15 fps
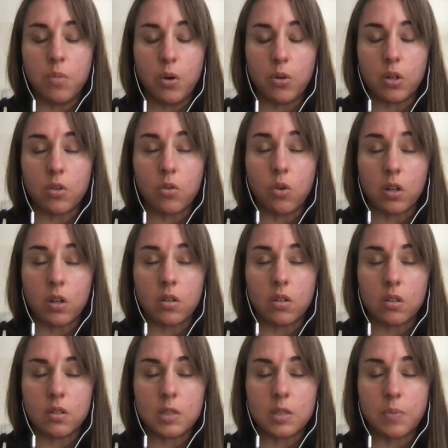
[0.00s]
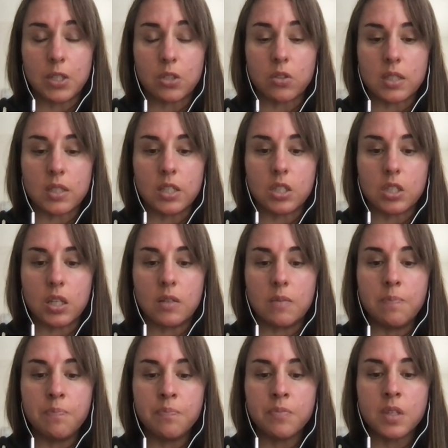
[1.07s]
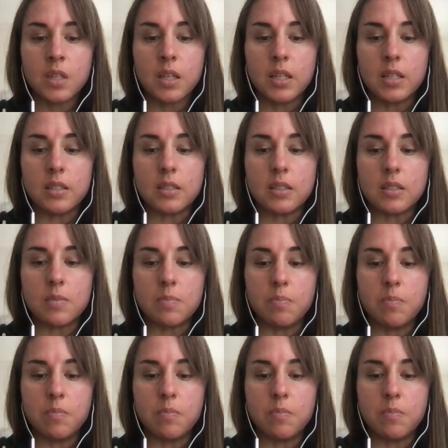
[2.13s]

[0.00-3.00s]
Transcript: cortical specialization is